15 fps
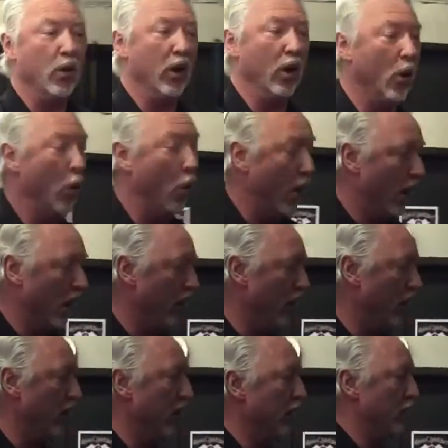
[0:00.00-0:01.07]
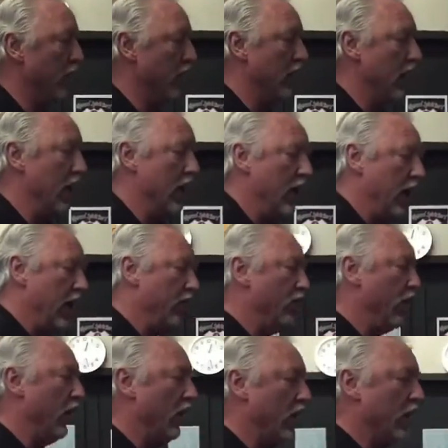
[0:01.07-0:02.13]
101. But if
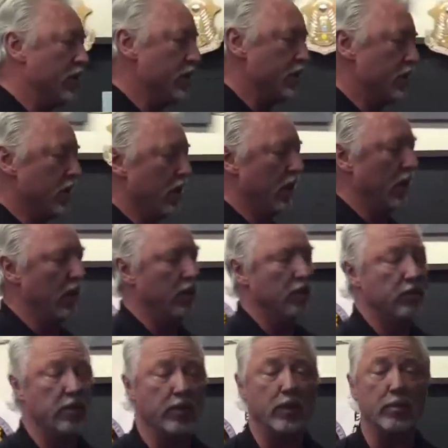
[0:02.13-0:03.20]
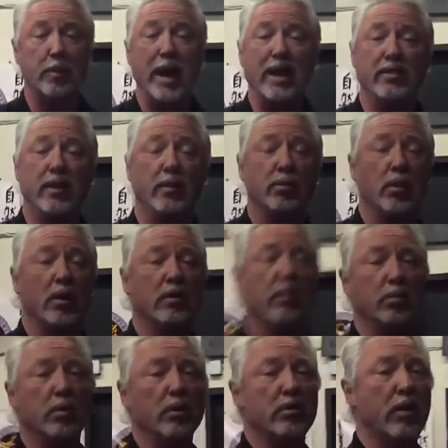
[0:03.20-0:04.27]
we look at just some of the basic
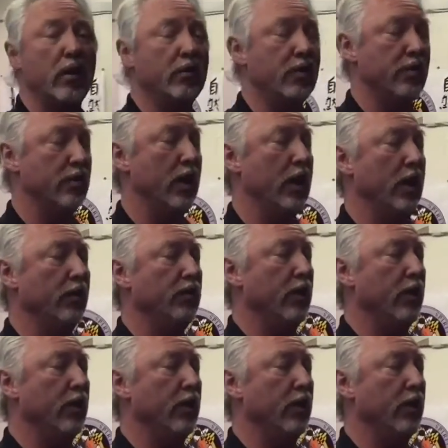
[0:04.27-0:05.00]
principles off the Silent